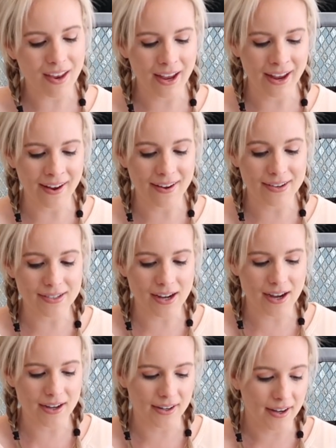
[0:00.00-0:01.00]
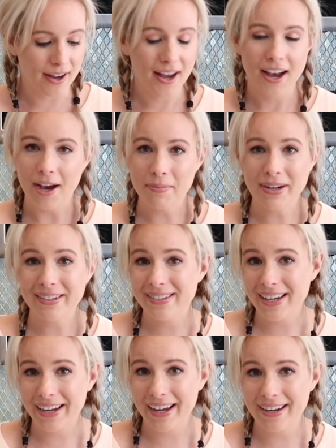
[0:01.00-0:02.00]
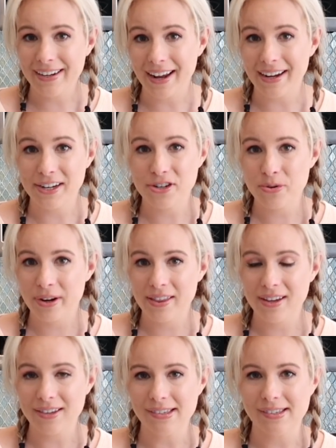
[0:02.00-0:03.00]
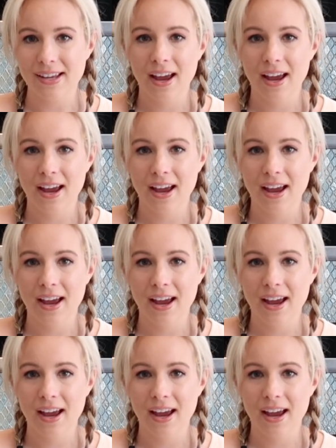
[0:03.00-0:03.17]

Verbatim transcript: And I'm gonna dig in and enjoy this.